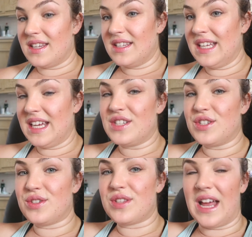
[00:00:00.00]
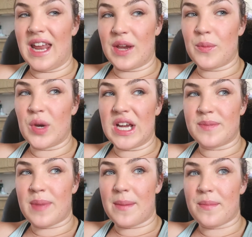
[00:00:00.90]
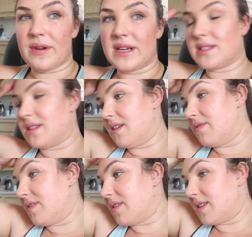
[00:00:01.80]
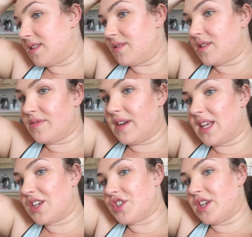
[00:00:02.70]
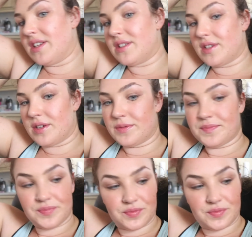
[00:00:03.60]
need to do that like weird pampering stuff because I just felt like shit. So